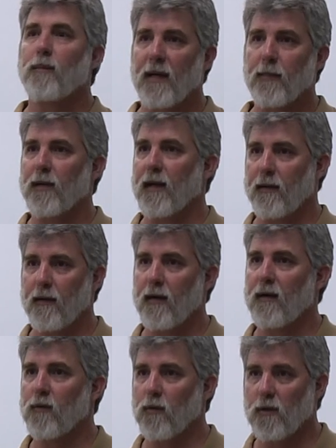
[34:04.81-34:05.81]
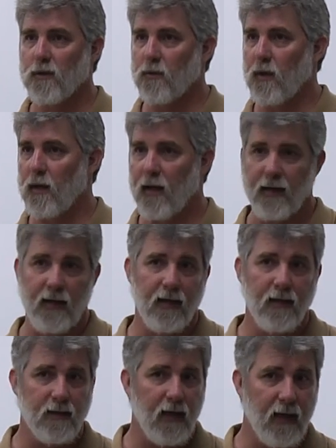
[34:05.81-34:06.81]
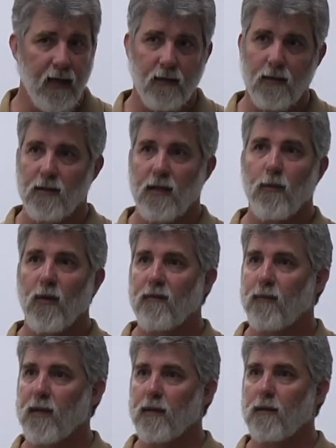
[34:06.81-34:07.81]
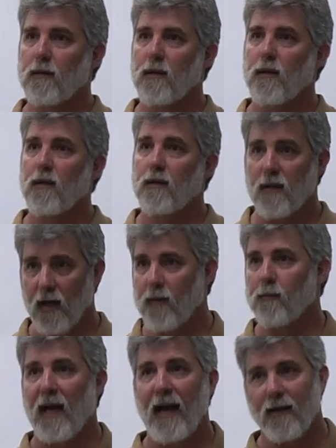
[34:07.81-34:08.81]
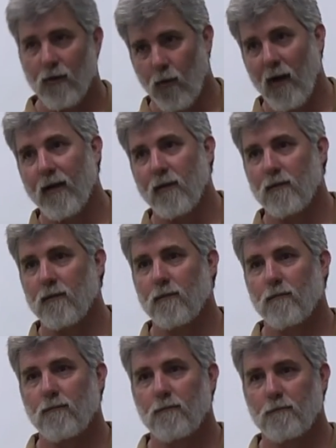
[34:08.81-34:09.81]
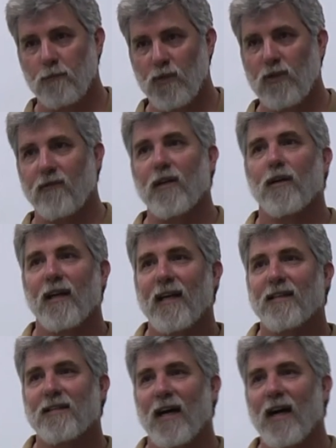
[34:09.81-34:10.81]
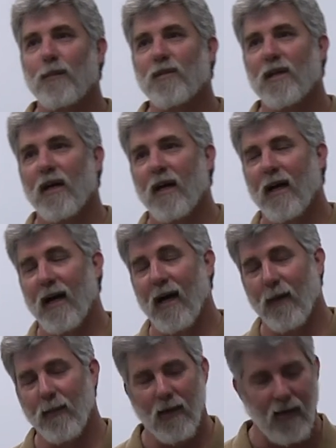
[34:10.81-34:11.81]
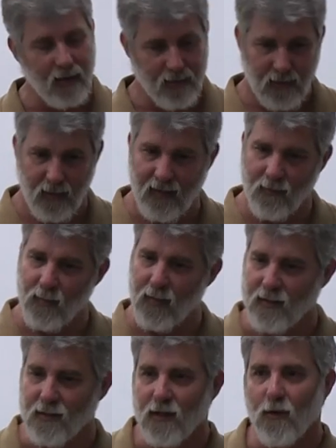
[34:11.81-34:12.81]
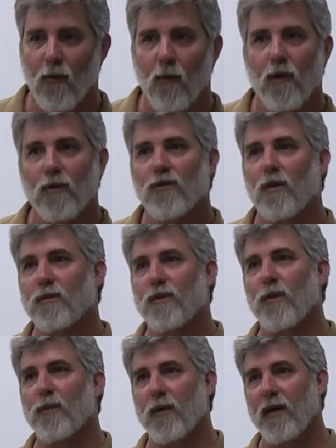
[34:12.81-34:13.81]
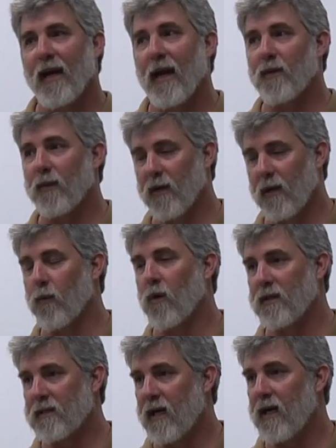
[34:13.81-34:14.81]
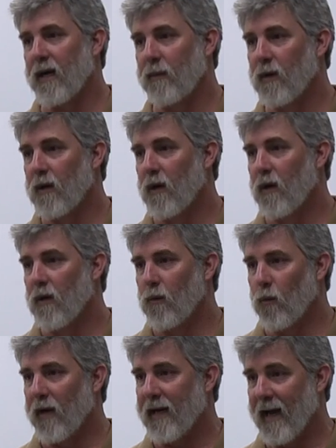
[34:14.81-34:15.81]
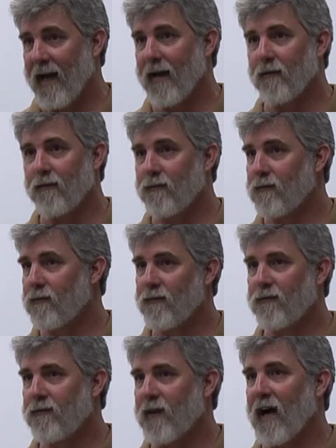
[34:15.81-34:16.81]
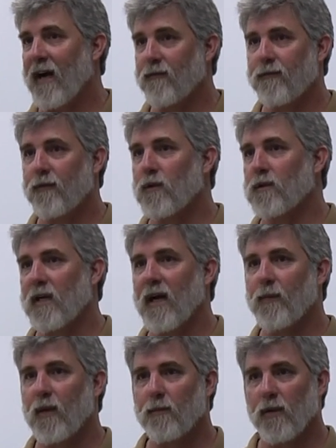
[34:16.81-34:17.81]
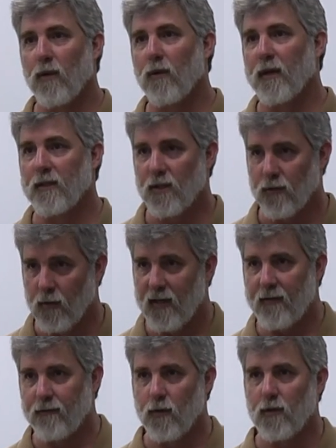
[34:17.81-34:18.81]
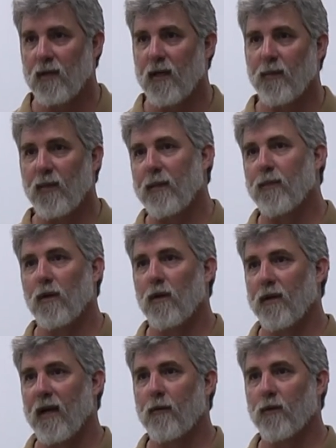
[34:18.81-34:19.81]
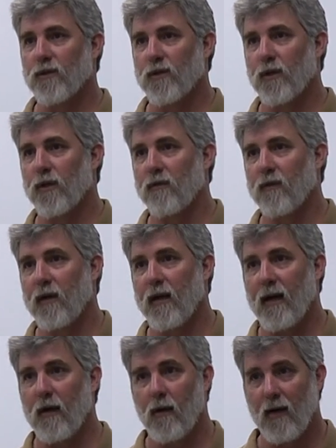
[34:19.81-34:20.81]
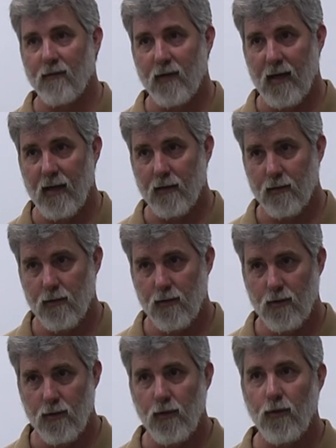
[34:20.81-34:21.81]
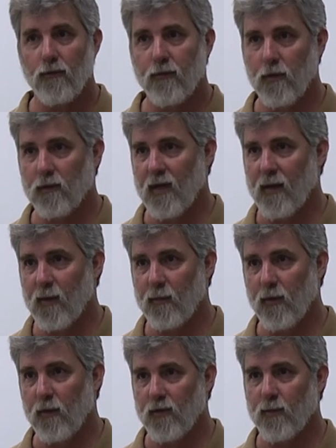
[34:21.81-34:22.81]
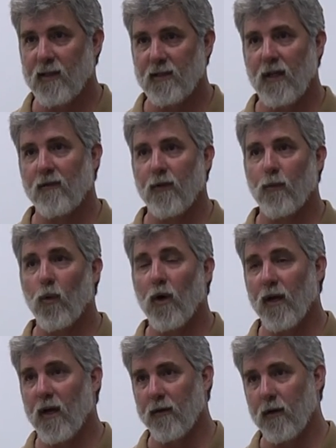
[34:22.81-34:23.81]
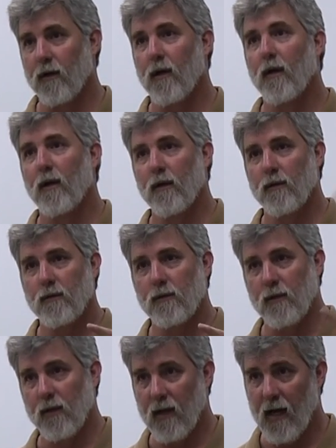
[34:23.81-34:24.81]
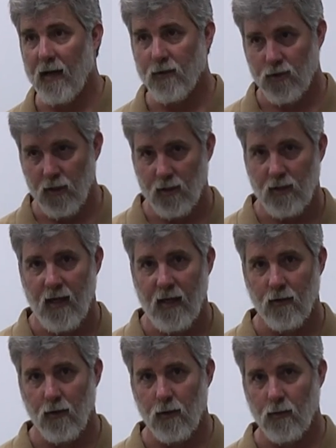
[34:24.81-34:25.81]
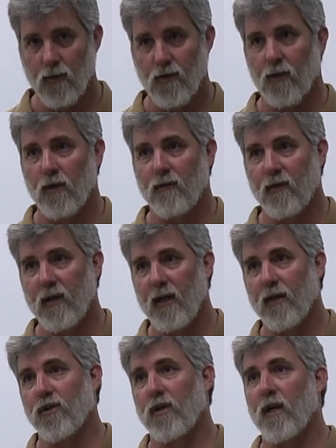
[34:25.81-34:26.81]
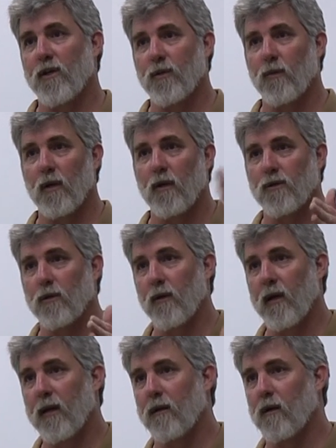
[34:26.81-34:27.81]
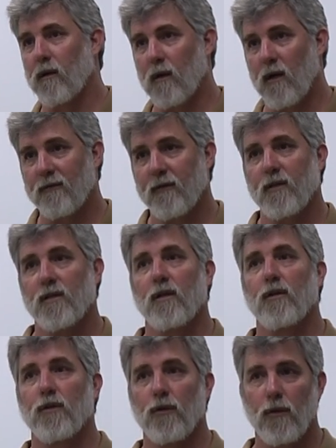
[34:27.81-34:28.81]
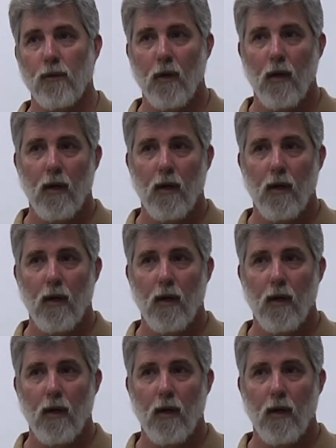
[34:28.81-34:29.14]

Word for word: people down there every once in a while. Like any state agency, we've been cut back quite severely at times. Um, I still have a place to go and work, so I'm still pretty happy. But at one time, we had five full-time employees, three full-time people on that reserve, and now I've got two full-time employees, myself and one other, to not just handle the reserve and the education, but also to handle our office and do